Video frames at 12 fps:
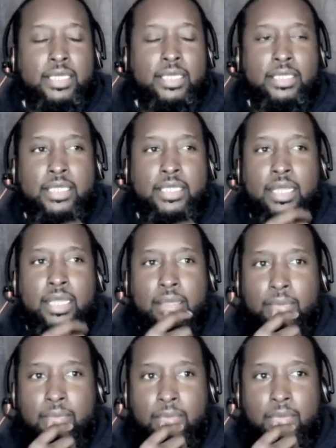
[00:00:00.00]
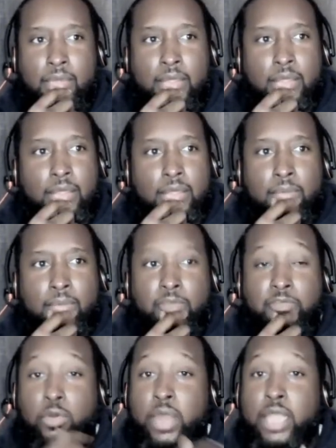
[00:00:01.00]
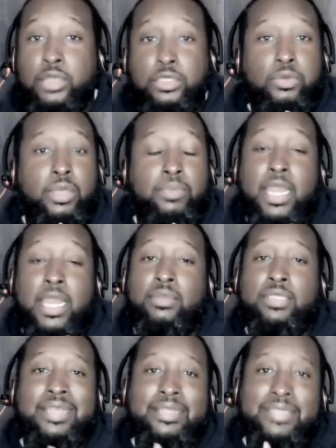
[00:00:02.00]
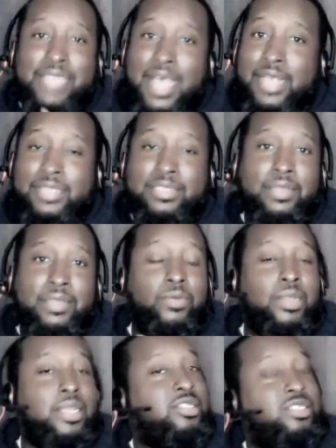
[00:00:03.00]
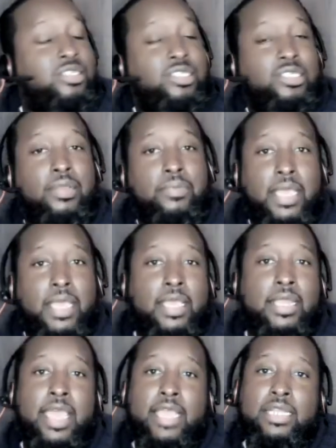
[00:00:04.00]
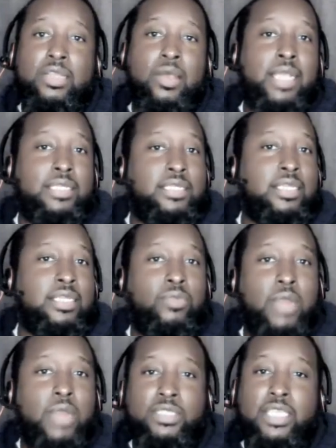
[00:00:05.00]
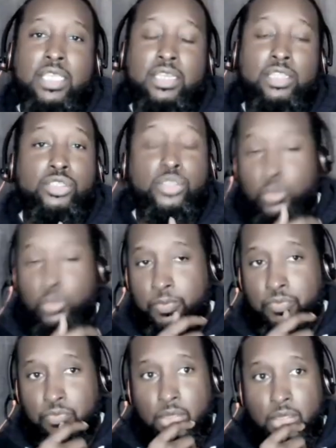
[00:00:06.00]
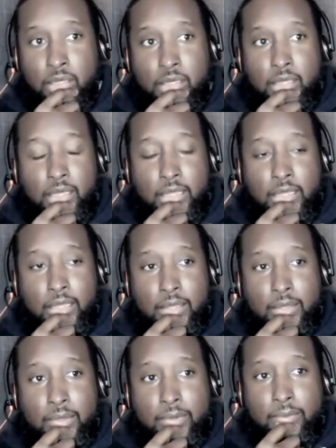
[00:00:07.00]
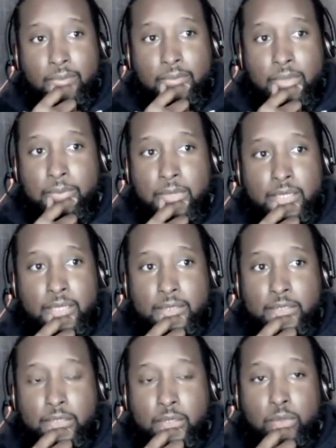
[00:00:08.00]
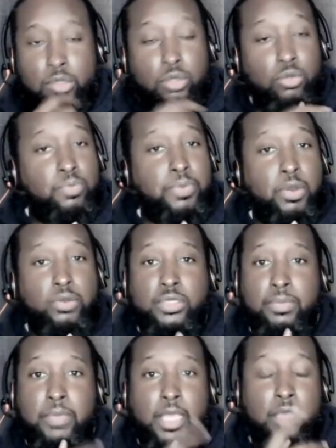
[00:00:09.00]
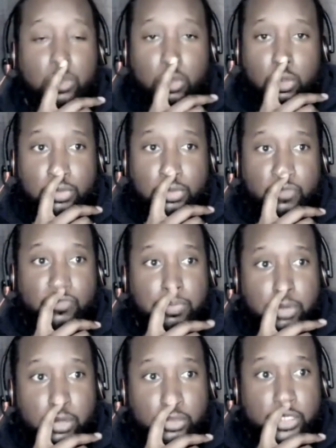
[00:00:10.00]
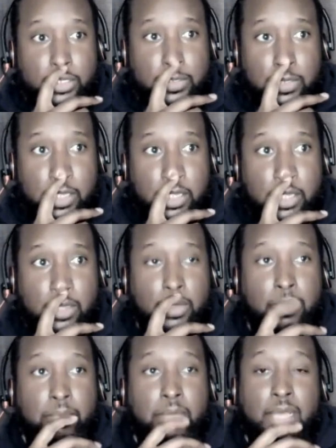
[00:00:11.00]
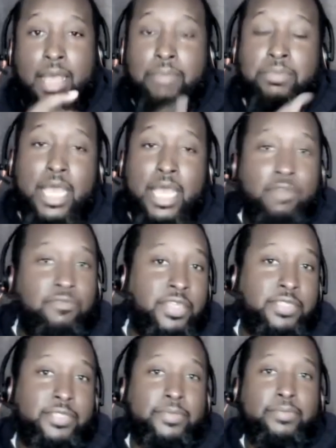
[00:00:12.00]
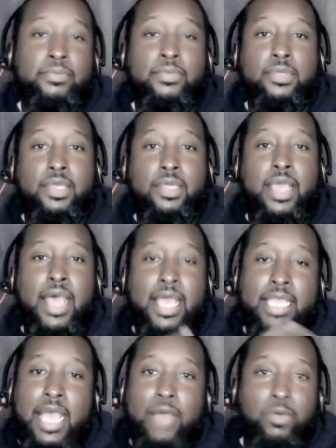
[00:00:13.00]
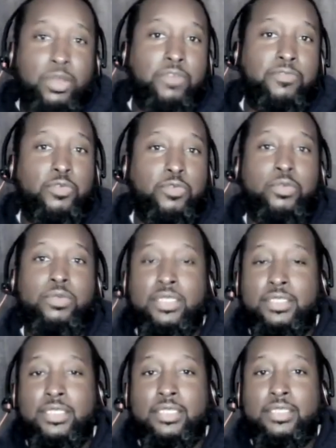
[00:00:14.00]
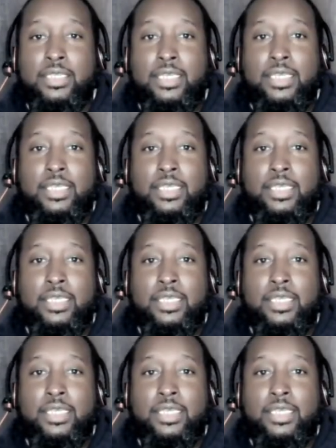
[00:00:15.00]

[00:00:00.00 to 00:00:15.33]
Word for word: And uh, before I knew it, man, I was in a toxic relationship, man. I had no idea what I was getting into. Uh, but, but you know, cool person, man. Cool, beautiful person. But I'm not a victim. I got with her for a reason.